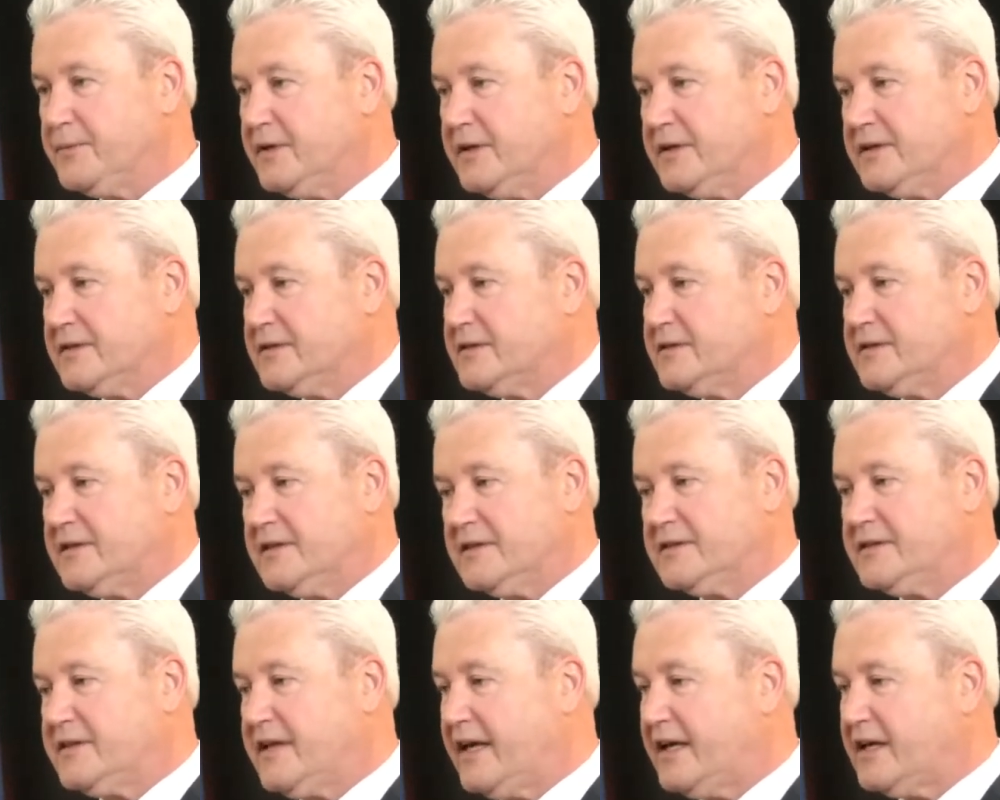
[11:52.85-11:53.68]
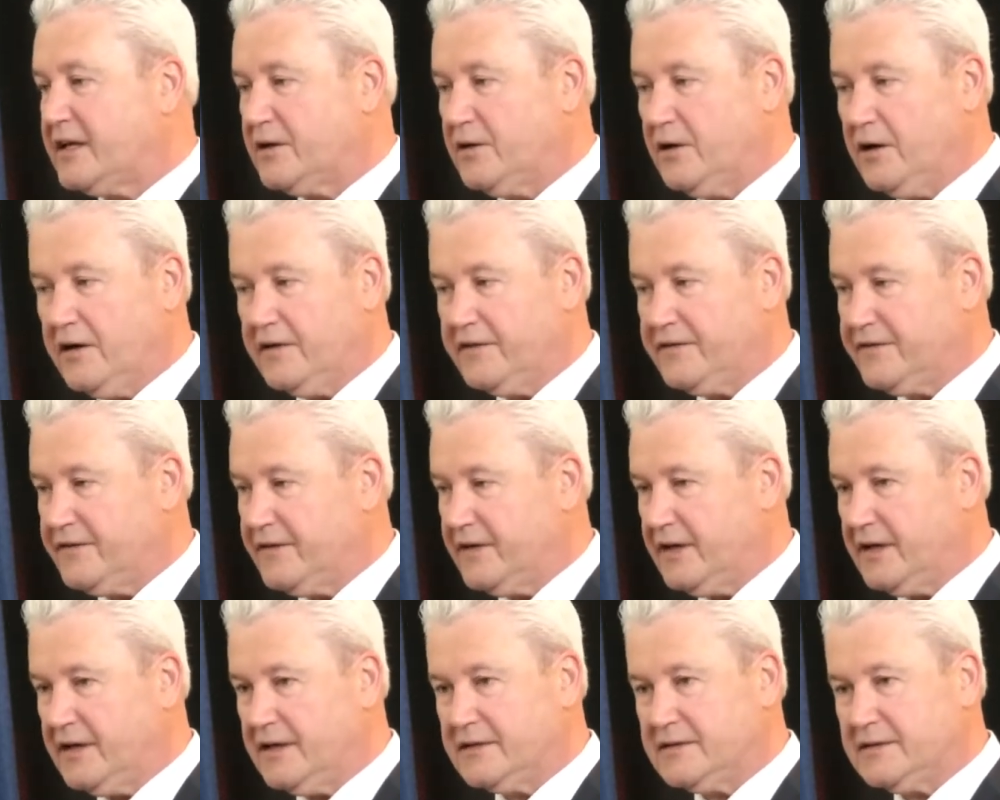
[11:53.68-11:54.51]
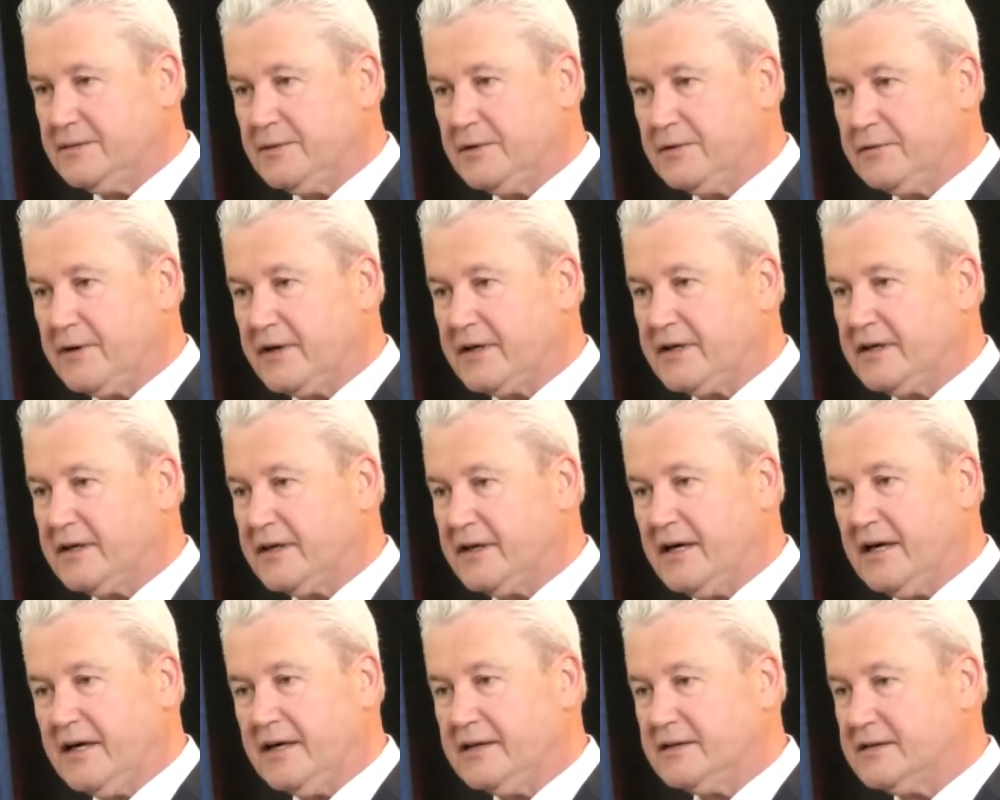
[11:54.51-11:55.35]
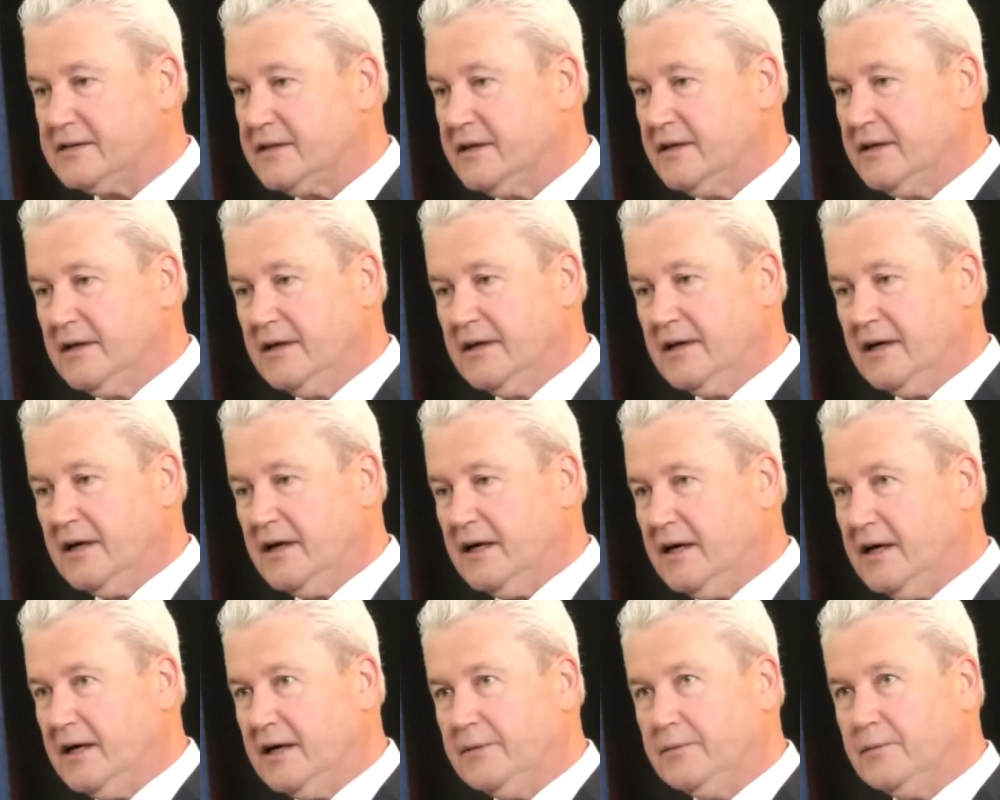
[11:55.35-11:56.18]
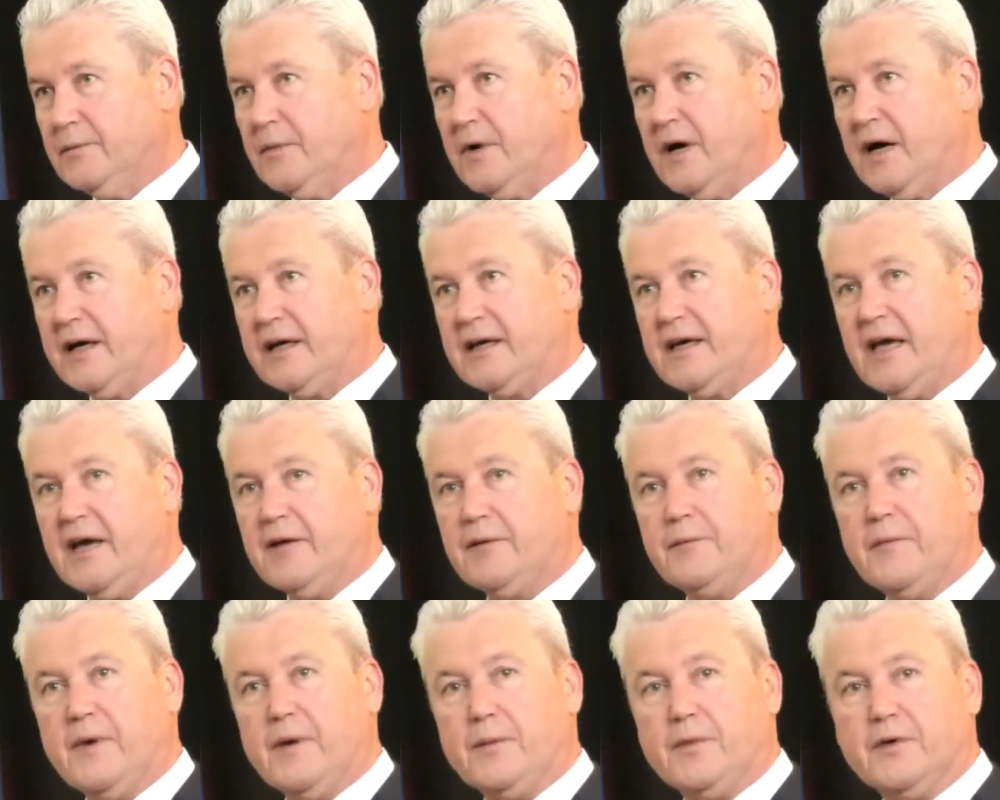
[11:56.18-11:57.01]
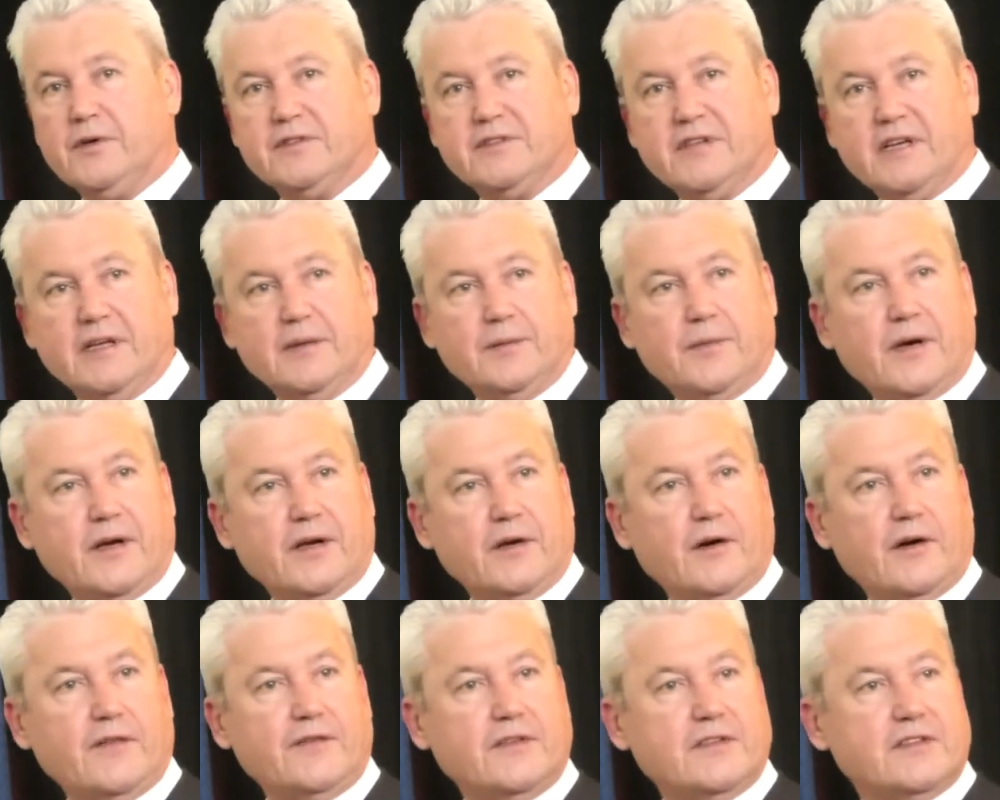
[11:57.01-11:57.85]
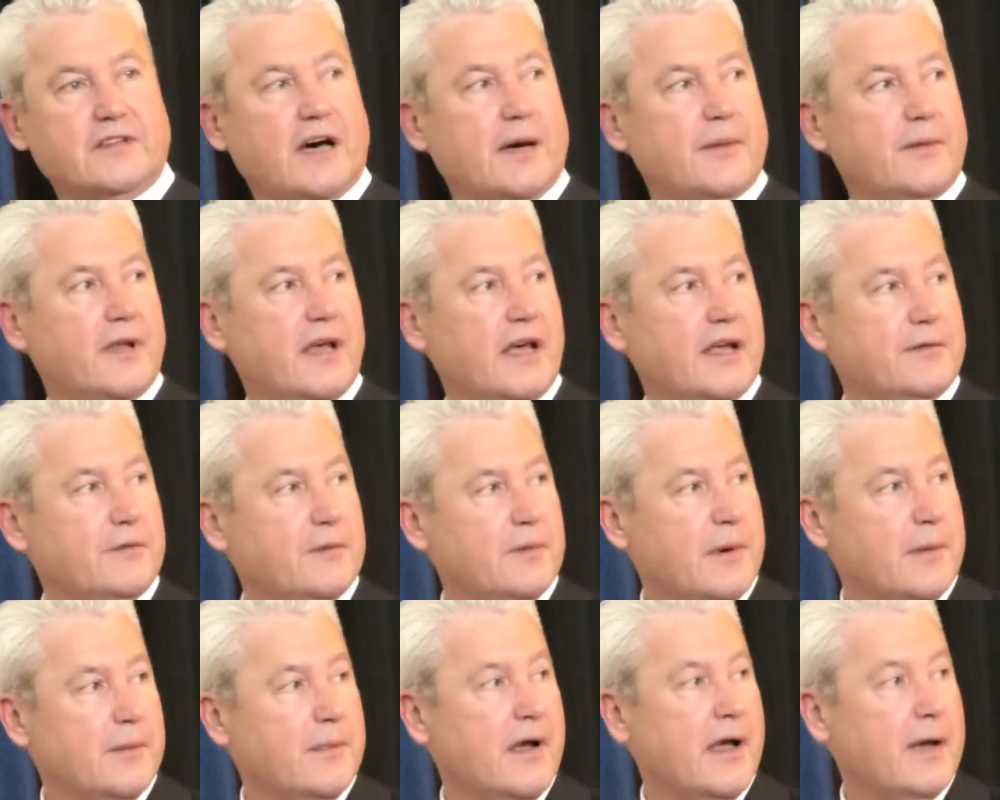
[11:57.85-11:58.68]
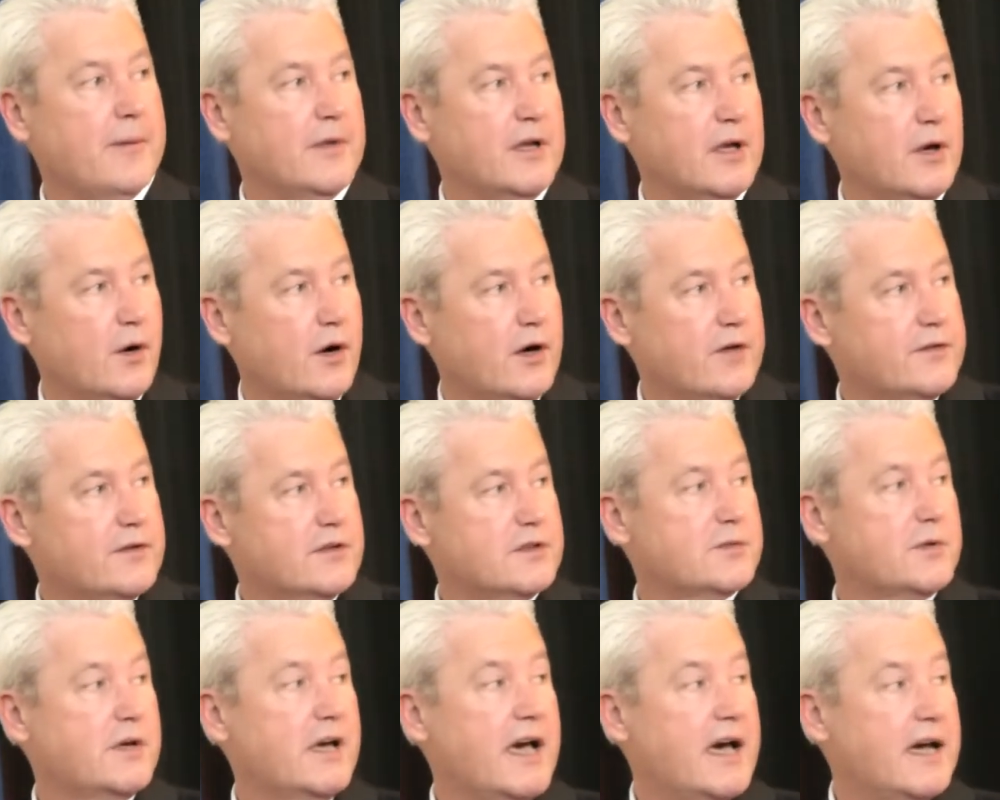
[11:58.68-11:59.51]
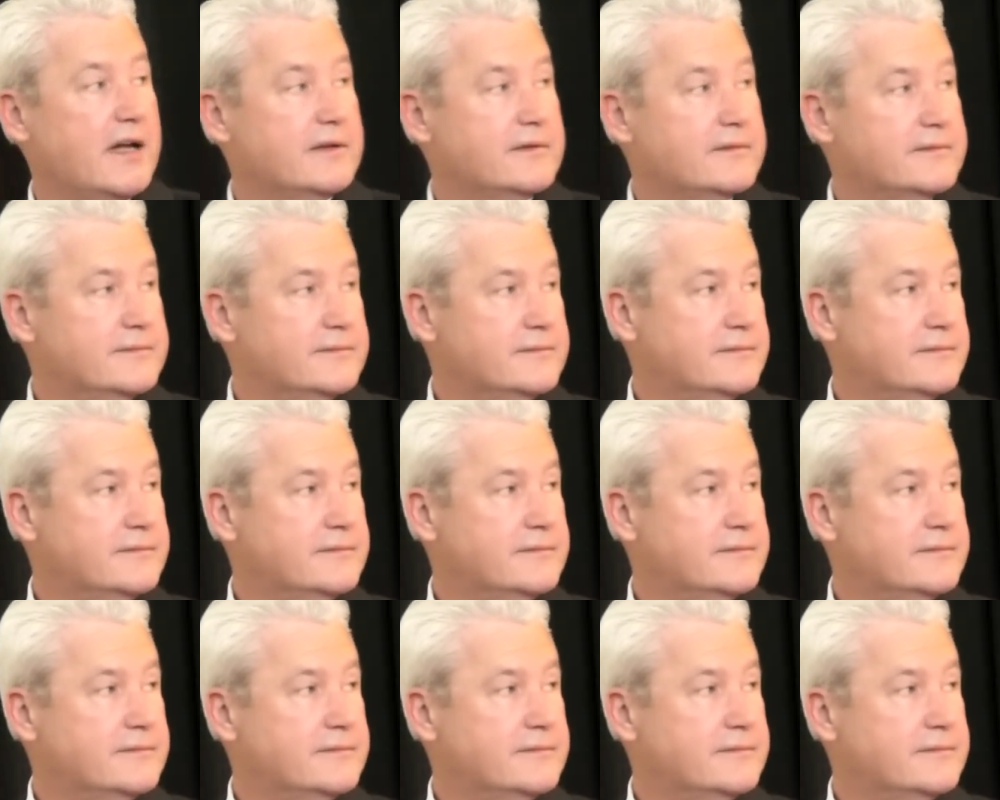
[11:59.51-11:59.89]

is just taken off uh, to be recognized. Um, I can't remember, does anybody off the top of the head remember how many authors we had?